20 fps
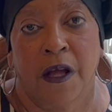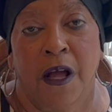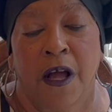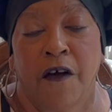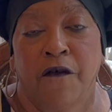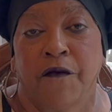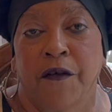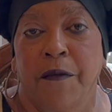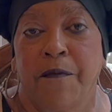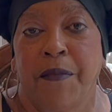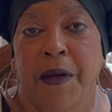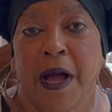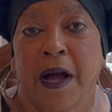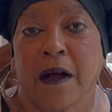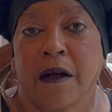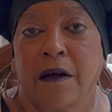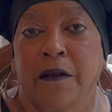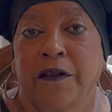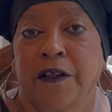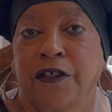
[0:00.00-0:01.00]

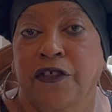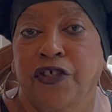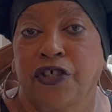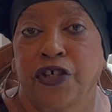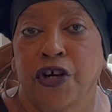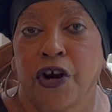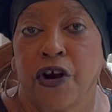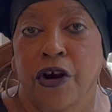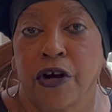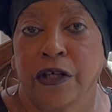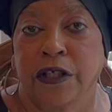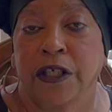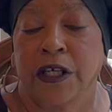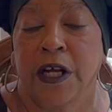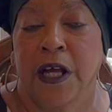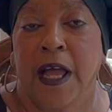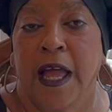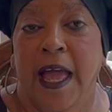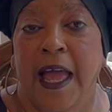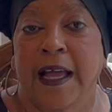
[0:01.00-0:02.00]
Rebecca, the church
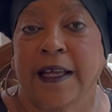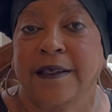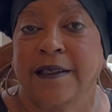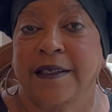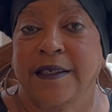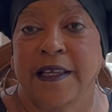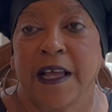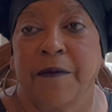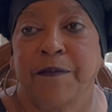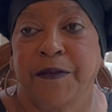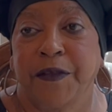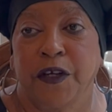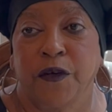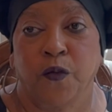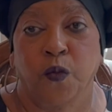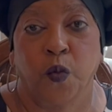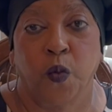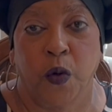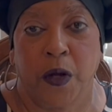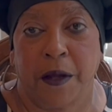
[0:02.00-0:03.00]

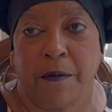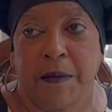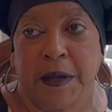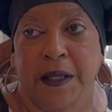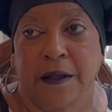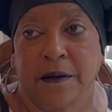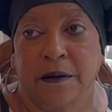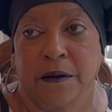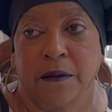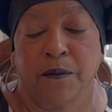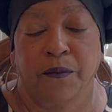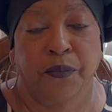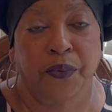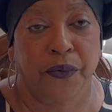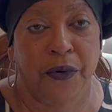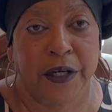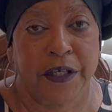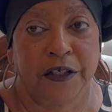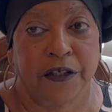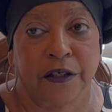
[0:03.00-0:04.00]
accepted women
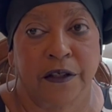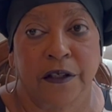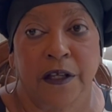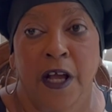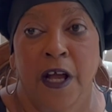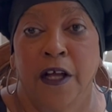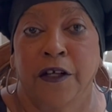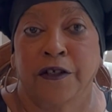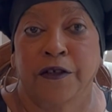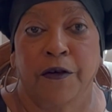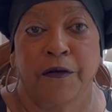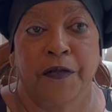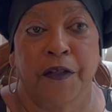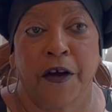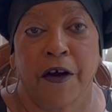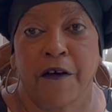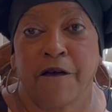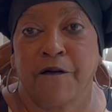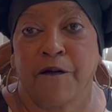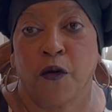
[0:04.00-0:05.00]
preachers, so
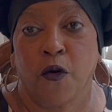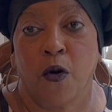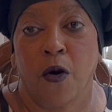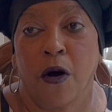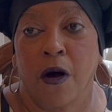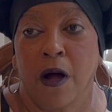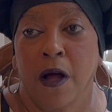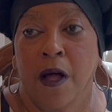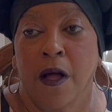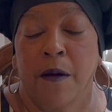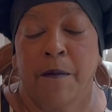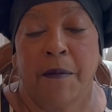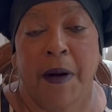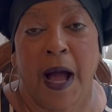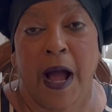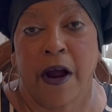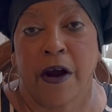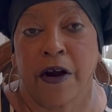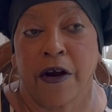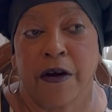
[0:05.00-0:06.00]
therefore,
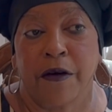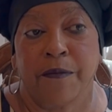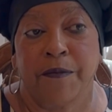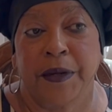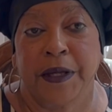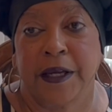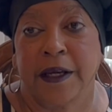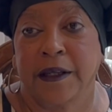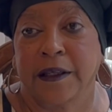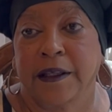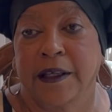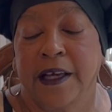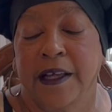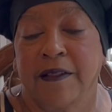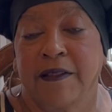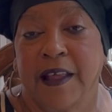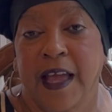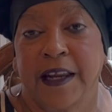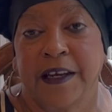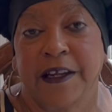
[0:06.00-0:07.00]
by her getting that